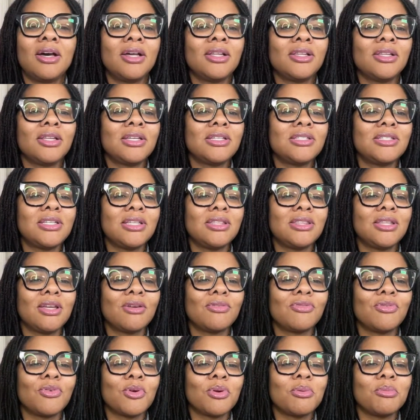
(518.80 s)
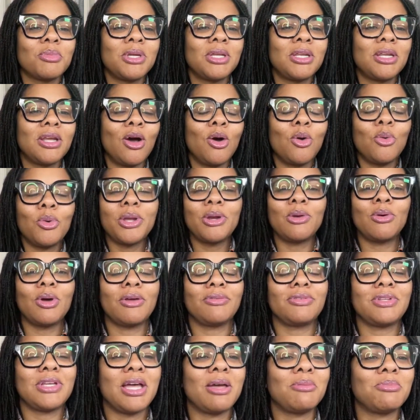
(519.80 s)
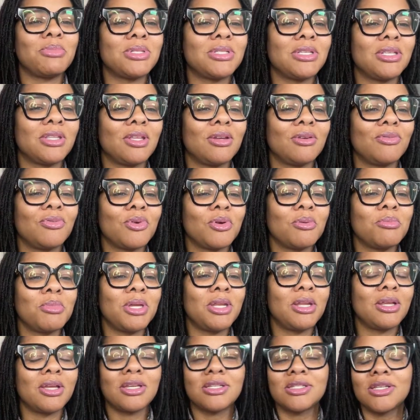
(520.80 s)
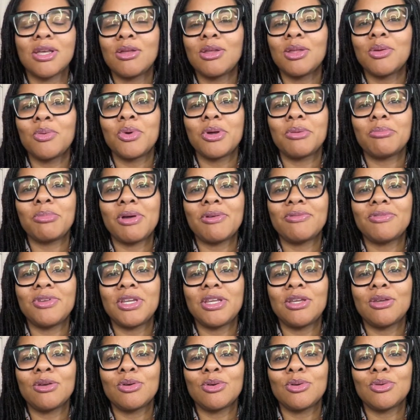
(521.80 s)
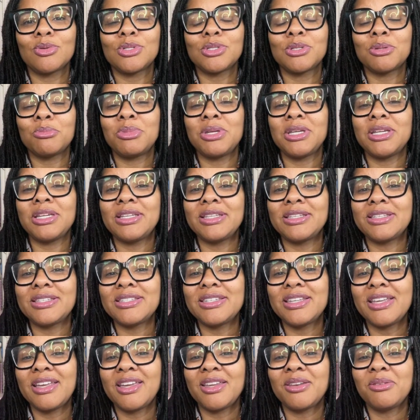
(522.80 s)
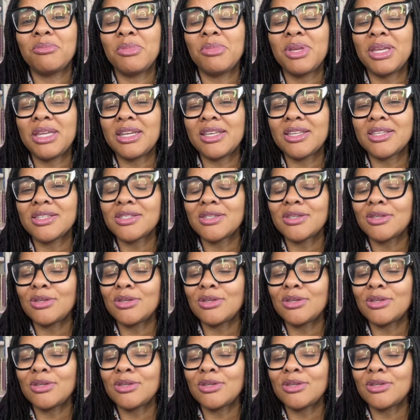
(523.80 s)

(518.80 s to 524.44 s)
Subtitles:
let's sit there for a minute. Oh, we don't have time to sit there for a minute, because I only want my videos to be 10 minutes.